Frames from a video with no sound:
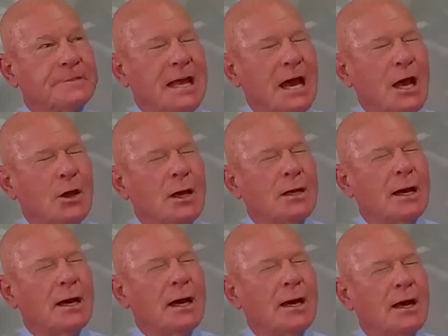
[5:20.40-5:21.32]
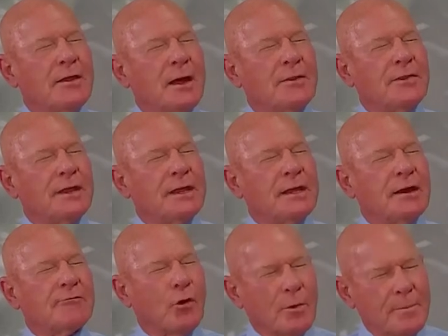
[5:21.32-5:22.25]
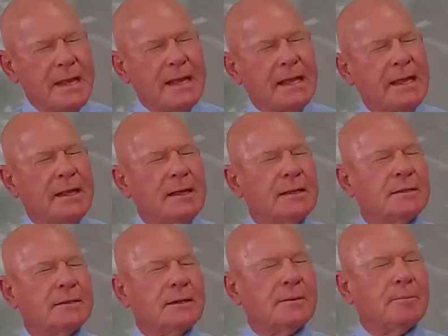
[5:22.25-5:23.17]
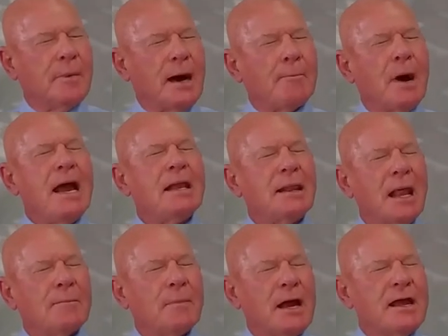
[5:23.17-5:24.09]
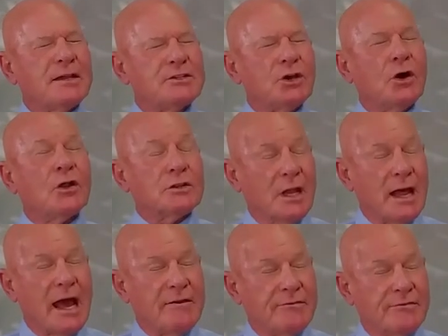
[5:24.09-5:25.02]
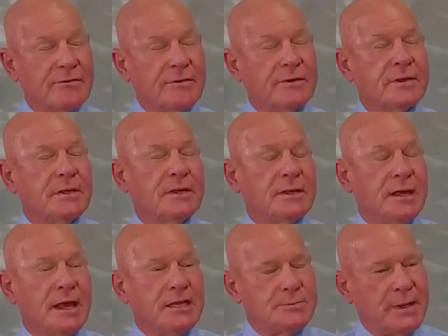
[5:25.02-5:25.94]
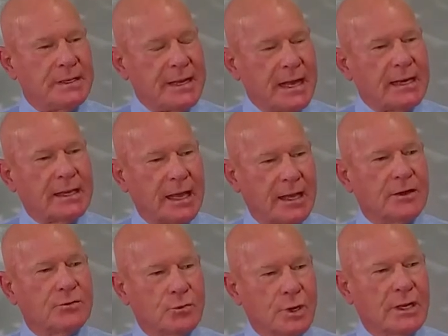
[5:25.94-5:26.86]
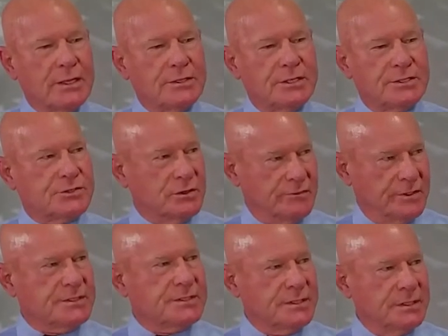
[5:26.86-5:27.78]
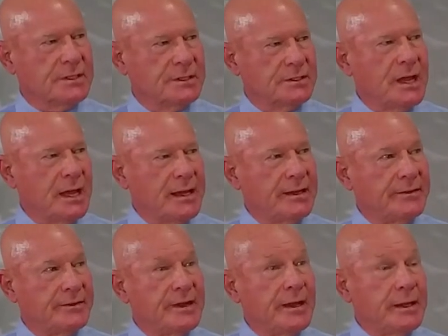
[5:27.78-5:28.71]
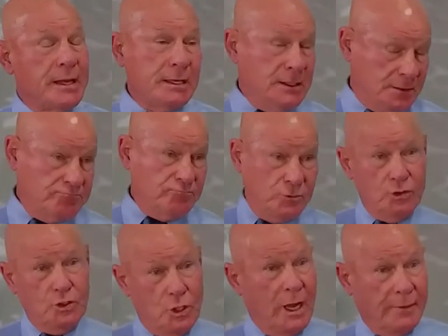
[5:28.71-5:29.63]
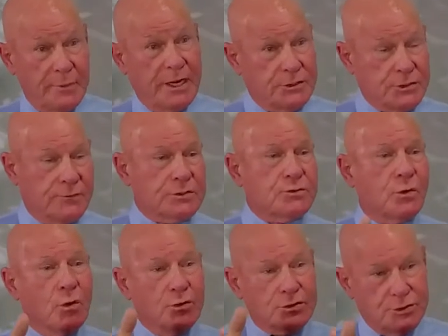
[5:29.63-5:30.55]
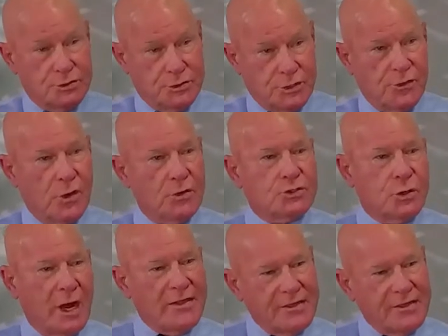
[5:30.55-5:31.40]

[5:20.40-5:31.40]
Yeah. For me, my adult life has been dedicated really to service. I've been in service roles to those who